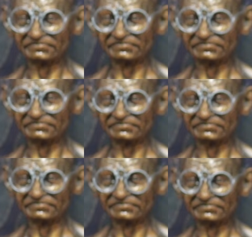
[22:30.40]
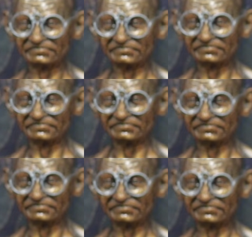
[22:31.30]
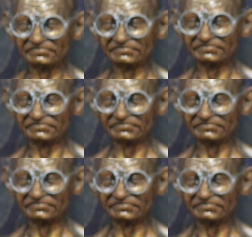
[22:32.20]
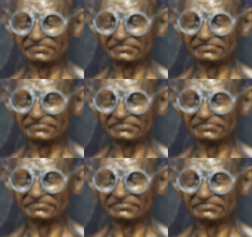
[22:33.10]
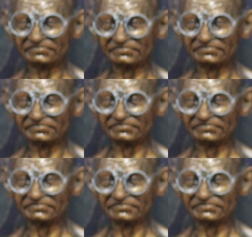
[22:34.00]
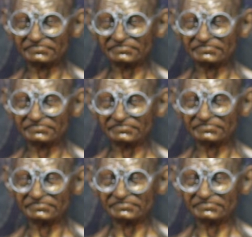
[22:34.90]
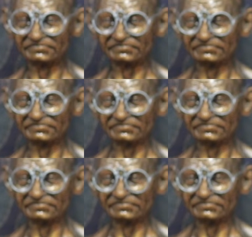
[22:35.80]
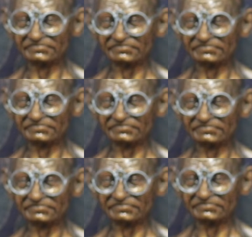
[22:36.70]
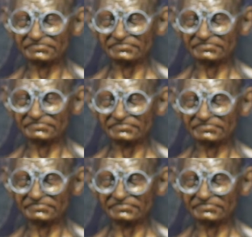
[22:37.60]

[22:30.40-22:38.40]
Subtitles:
(not speaking)